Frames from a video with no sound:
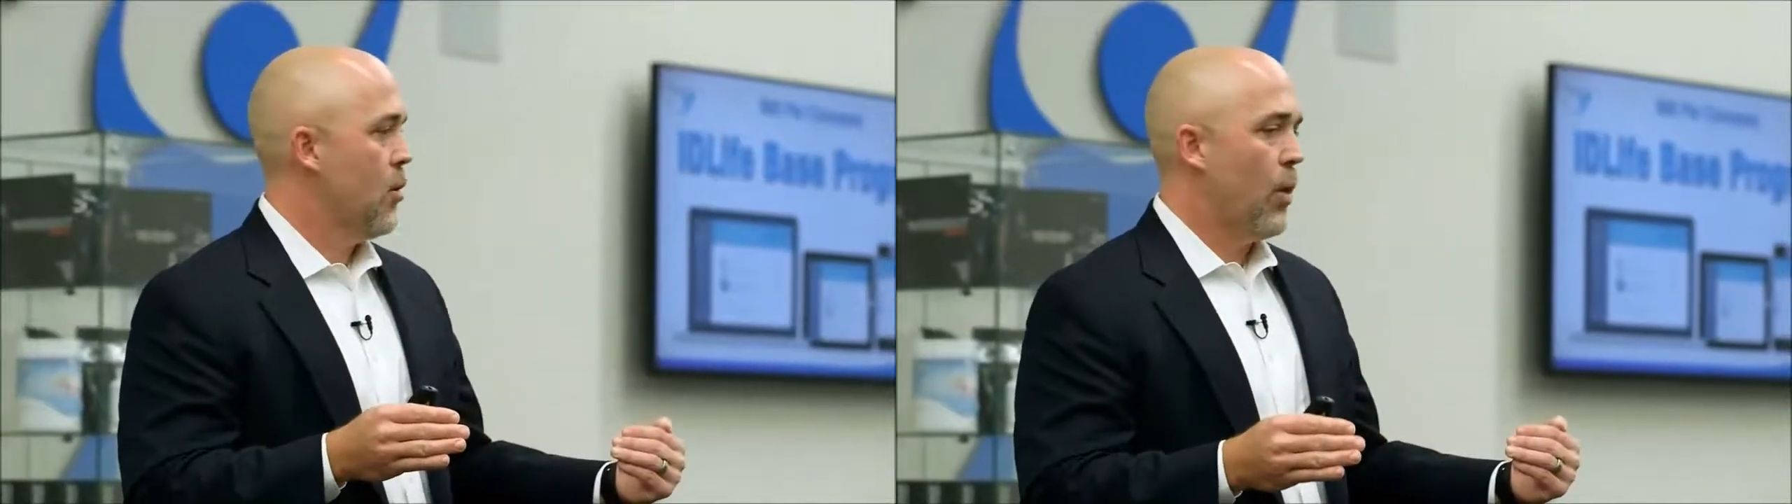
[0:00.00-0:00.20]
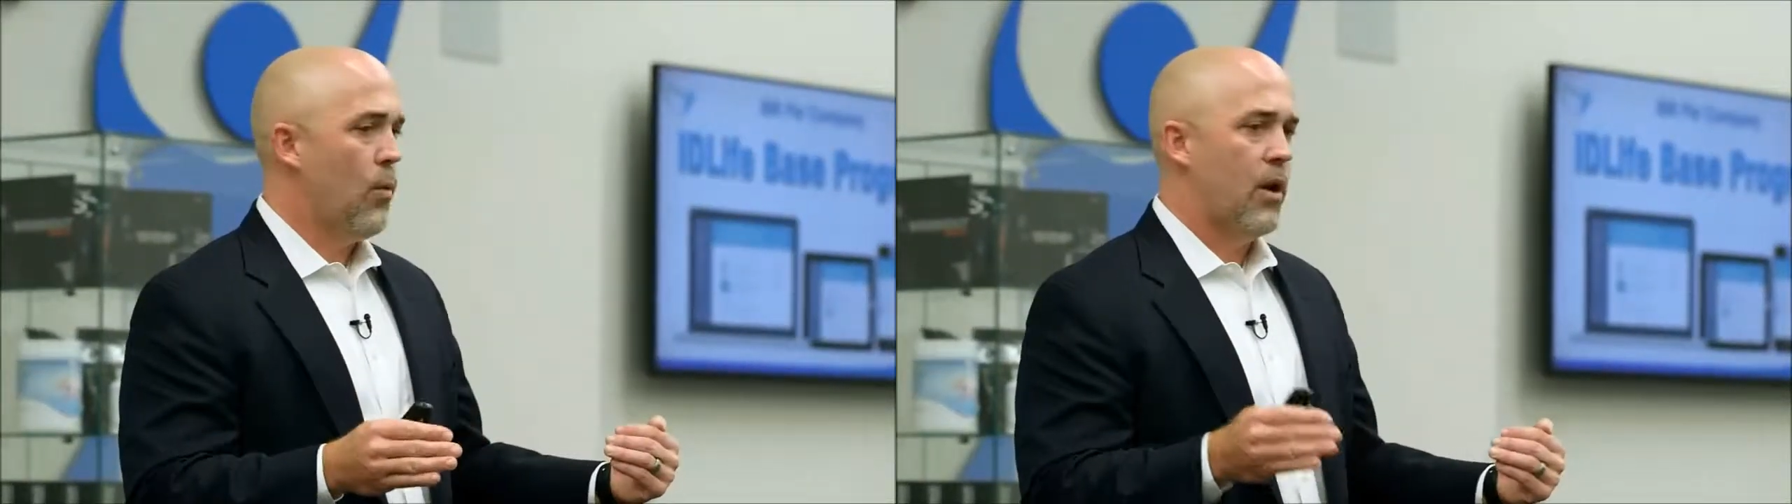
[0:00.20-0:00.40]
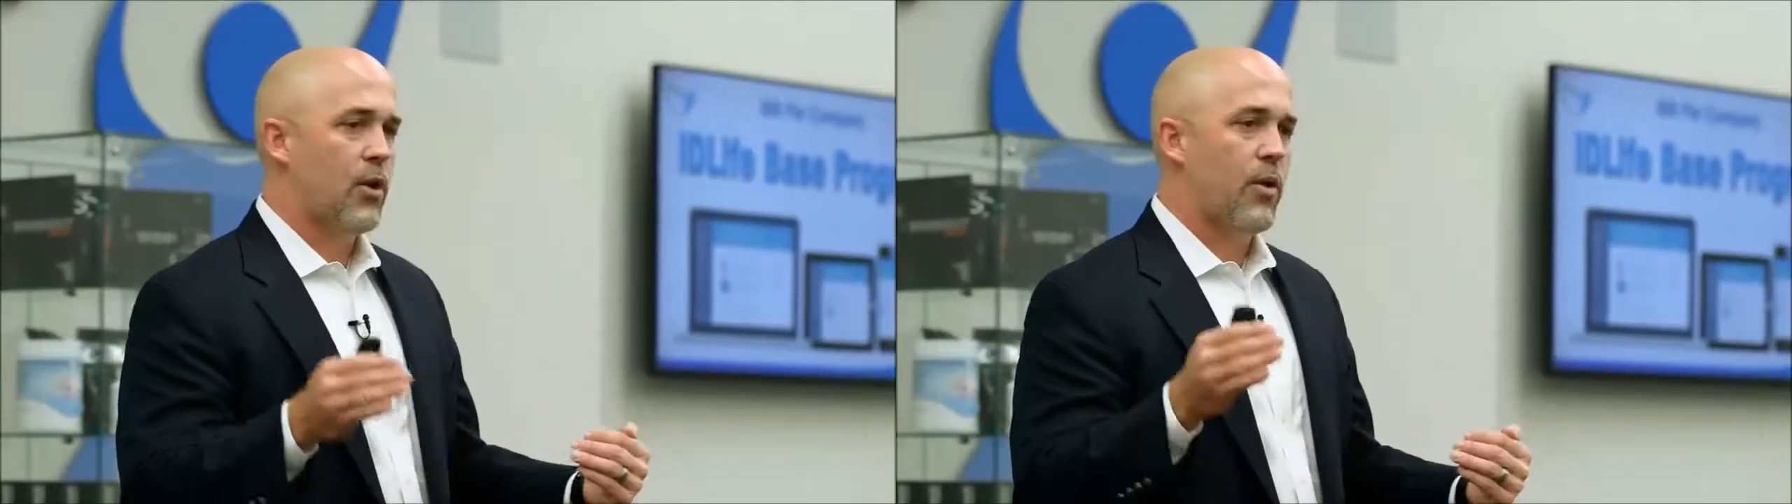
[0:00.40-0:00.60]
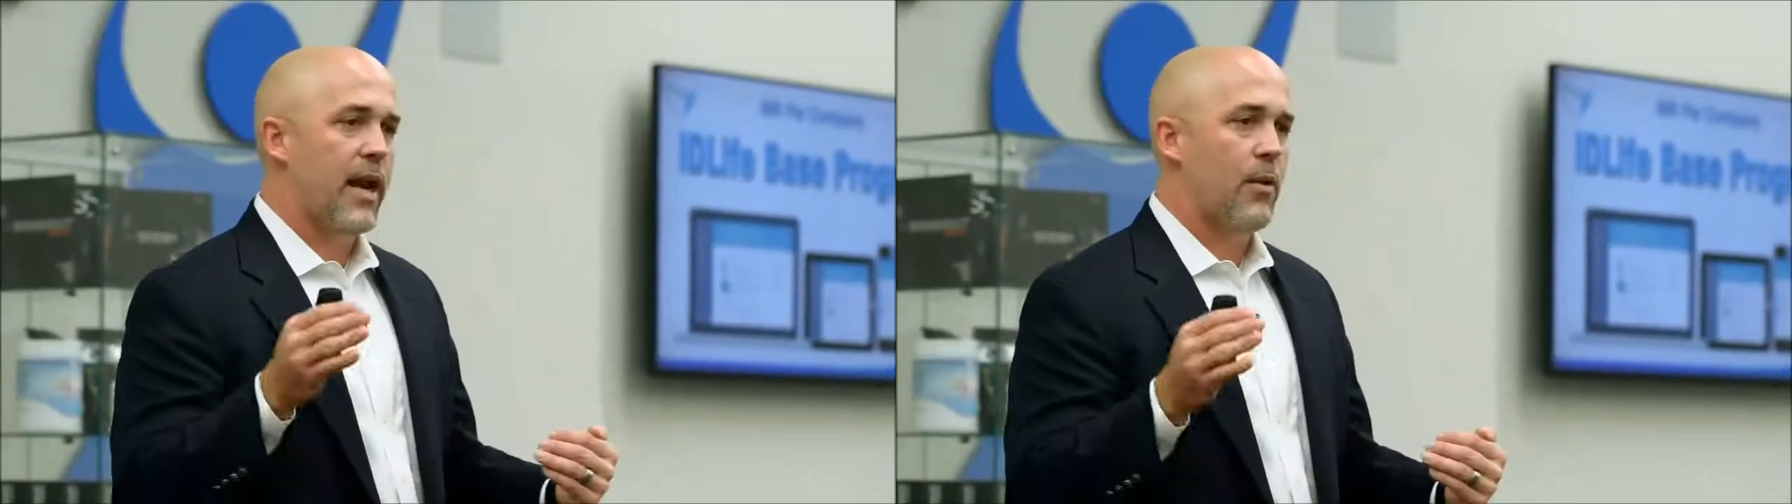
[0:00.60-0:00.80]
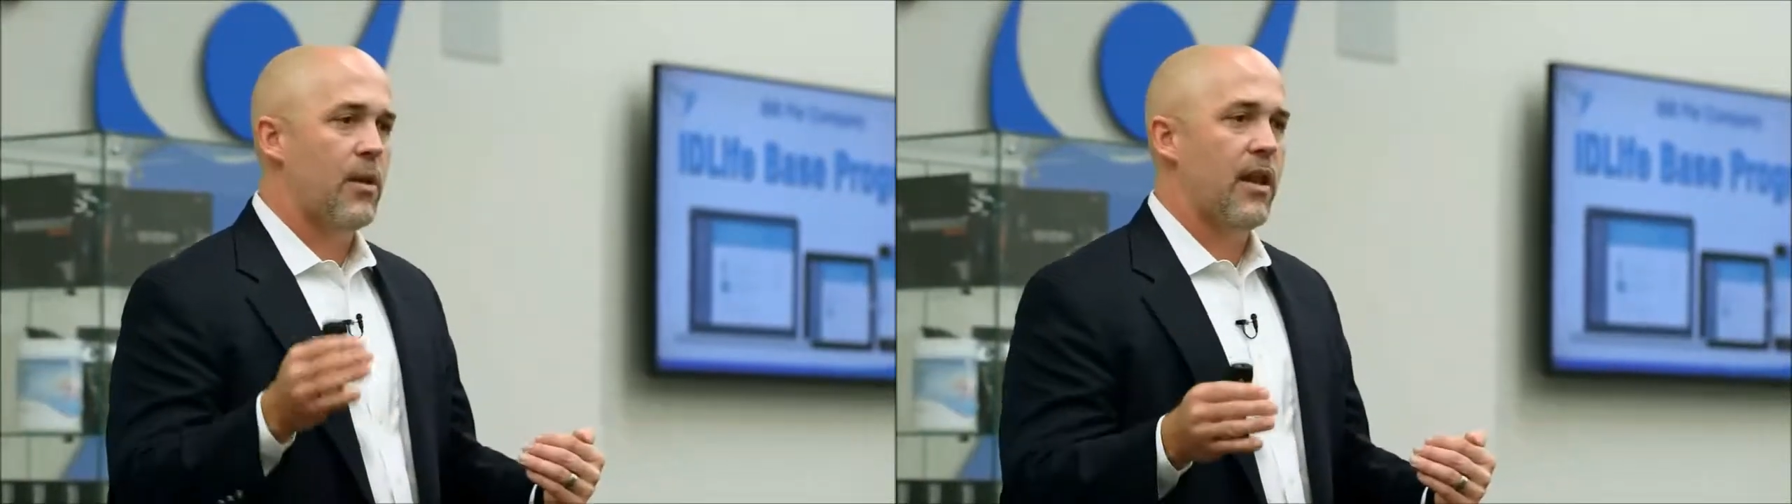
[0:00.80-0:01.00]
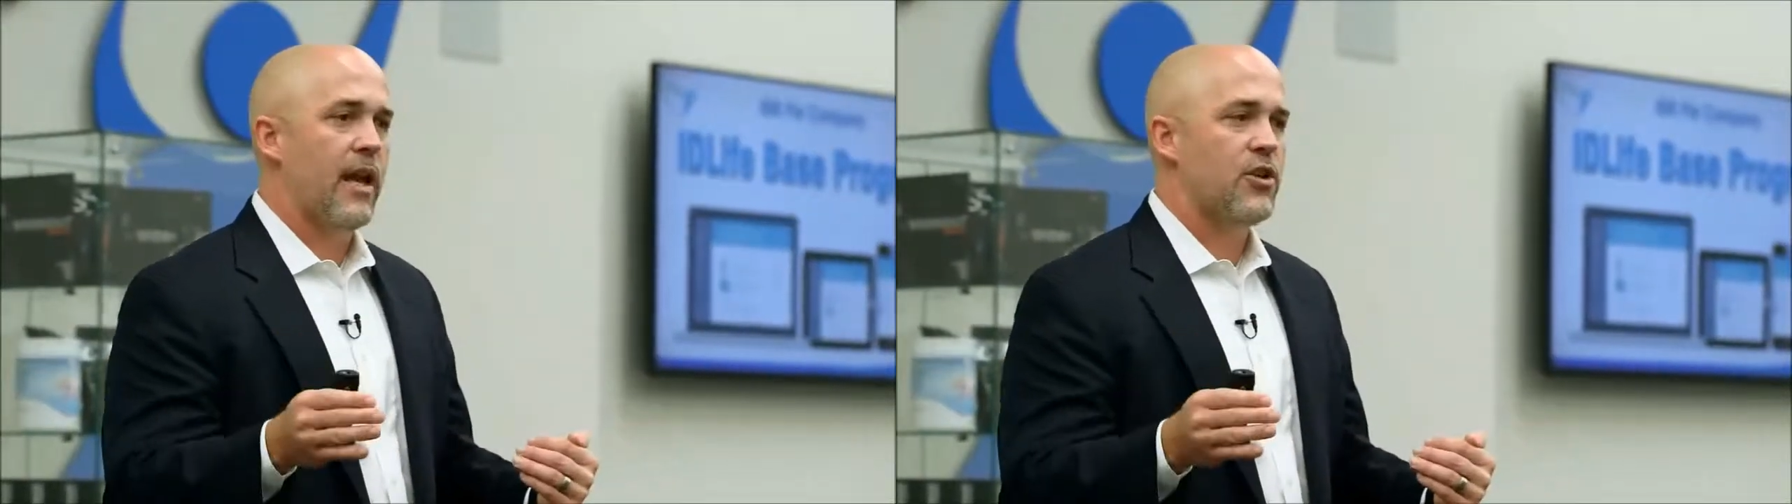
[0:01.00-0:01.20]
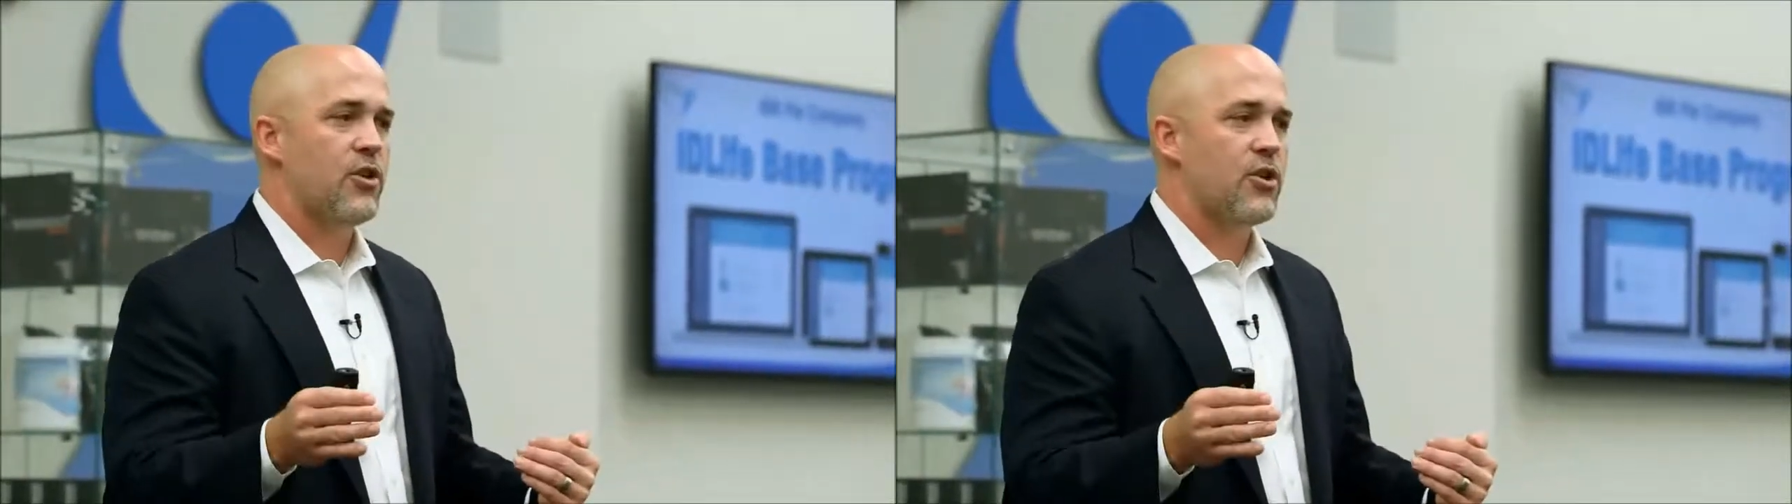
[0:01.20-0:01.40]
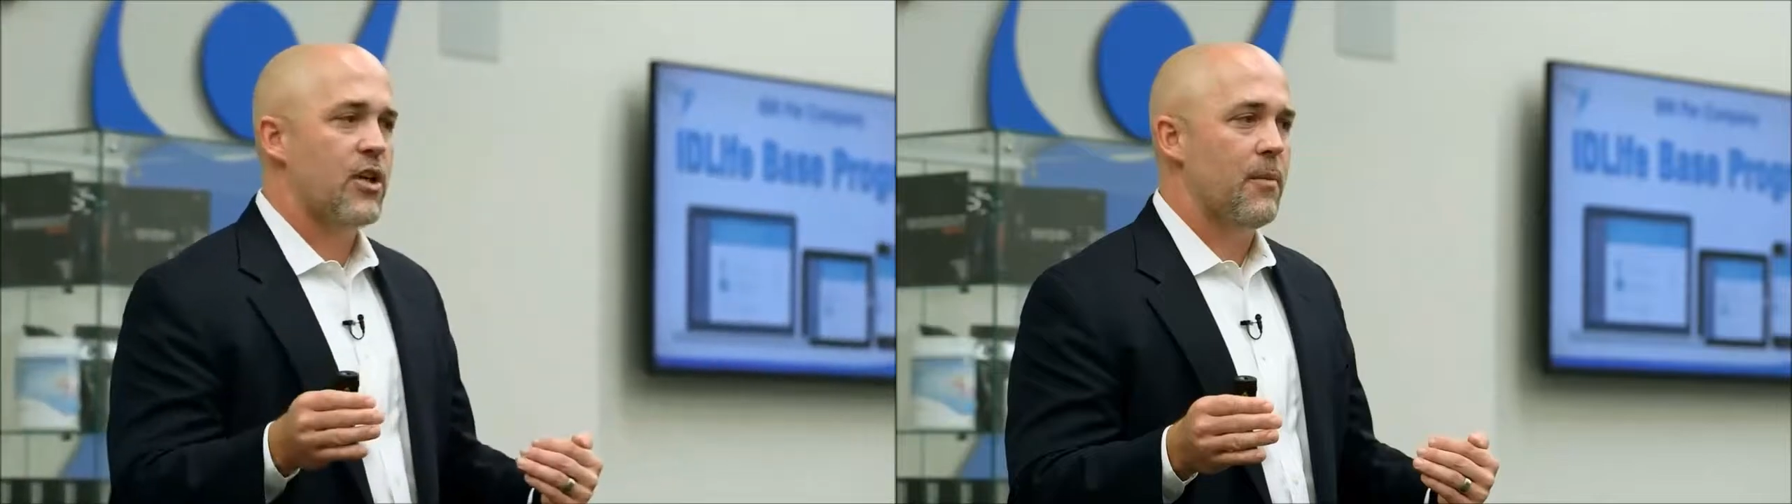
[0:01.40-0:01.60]
We want to create a
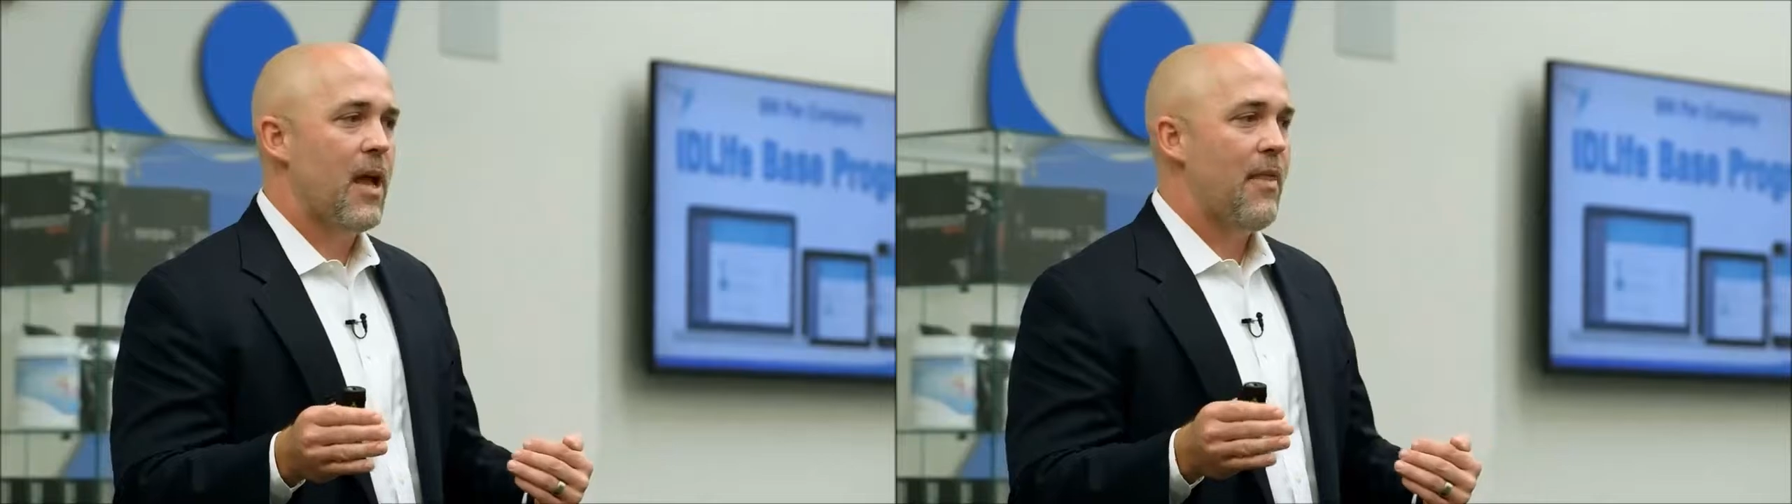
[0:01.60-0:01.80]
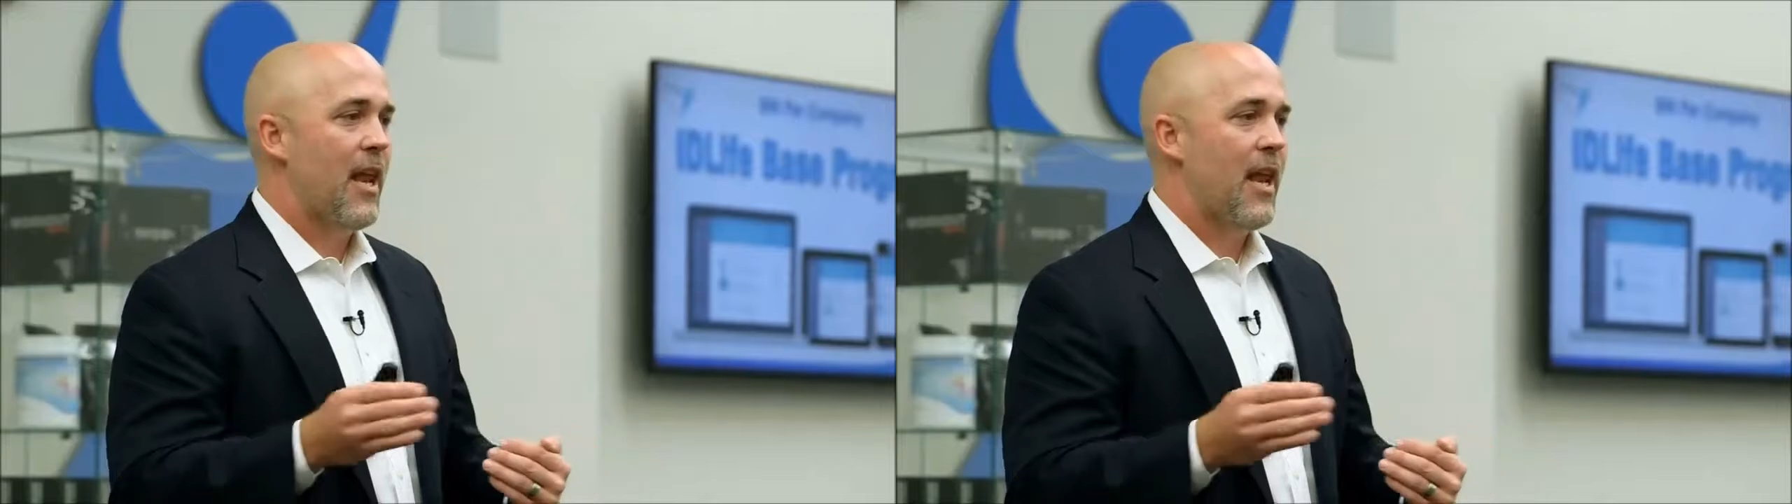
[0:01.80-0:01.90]
relationship